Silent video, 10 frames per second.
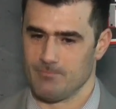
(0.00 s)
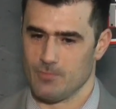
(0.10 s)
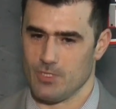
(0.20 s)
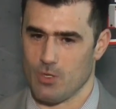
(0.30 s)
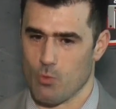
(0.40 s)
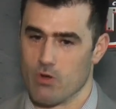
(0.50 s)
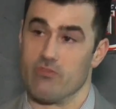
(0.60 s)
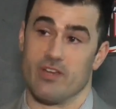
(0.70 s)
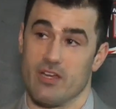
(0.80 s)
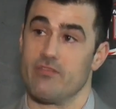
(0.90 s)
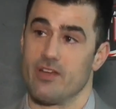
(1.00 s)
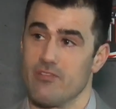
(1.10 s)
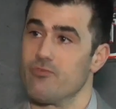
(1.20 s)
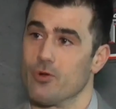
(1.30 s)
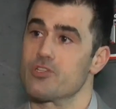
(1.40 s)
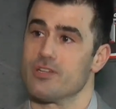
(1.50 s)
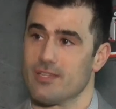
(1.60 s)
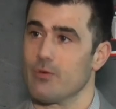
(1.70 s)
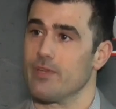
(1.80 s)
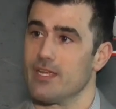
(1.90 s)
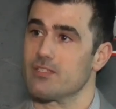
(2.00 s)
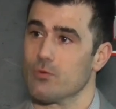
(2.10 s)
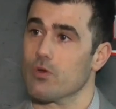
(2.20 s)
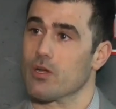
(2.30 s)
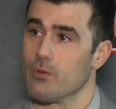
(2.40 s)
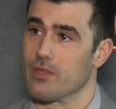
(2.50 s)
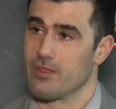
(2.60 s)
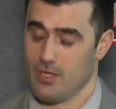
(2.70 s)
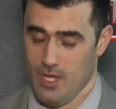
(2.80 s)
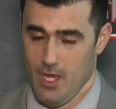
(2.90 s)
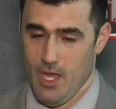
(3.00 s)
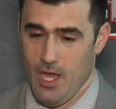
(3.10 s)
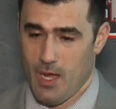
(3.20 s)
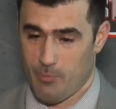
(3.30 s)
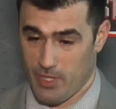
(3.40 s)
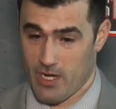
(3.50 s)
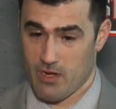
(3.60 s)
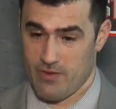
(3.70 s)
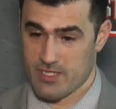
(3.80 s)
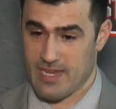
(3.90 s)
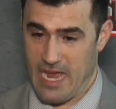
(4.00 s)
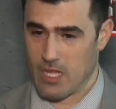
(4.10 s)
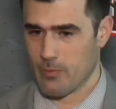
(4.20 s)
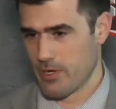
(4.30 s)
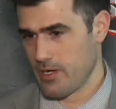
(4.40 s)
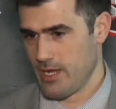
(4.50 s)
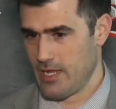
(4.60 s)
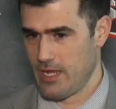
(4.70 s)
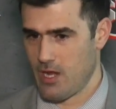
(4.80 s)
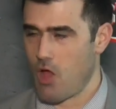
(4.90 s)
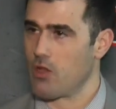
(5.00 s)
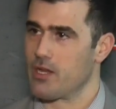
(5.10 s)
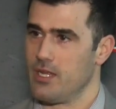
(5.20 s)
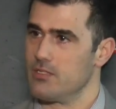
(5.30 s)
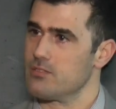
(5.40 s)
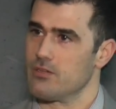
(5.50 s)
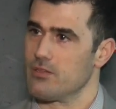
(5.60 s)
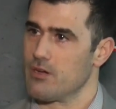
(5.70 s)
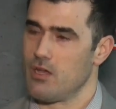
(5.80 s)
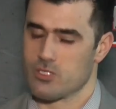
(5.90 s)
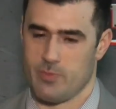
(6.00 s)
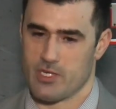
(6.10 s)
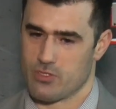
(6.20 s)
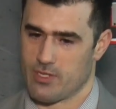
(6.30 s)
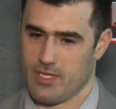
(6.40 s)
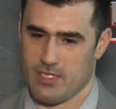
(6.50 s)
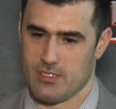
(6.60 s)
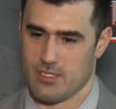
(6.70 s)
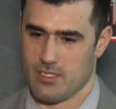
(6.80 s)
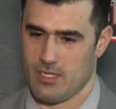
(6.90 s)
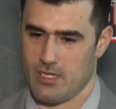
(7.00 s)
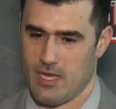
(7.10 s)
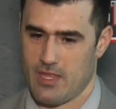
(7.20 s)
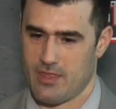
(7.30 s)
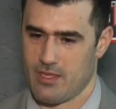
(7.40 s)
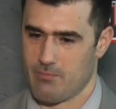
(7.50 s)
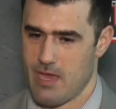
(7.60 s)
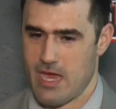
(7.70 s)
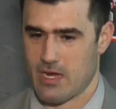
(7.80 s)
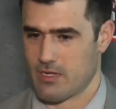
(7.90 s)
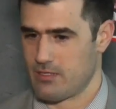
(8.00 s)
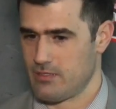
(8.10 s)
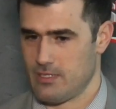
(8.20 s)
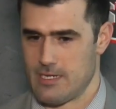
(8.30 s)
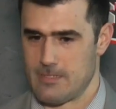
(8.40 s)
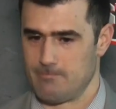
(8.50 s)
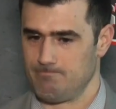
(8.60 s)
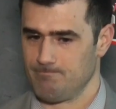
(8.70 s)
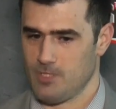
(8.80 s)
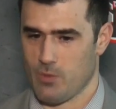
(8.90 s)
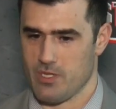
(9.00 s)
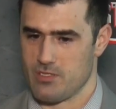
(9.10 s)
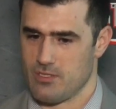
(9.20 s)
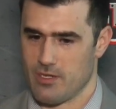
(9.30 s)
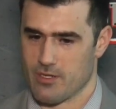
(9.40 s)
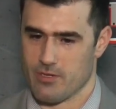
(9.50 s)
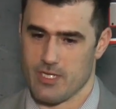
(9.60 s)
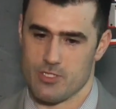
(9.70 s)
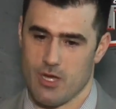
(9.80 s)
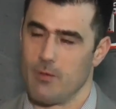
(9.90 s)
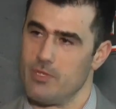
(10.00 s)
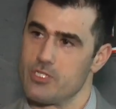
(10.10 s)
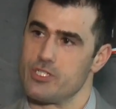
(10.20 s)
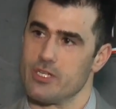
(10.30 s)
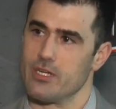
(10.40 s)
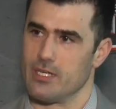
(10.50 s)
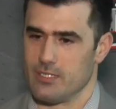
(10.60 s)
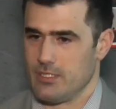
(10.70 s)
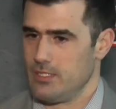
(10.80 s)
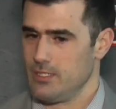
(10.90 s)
you know, we're very, very fortunate that we get to work with a player of his caliber. And all our kids, they're all special kids. And I think Mac, you know, he's done a great job this year. And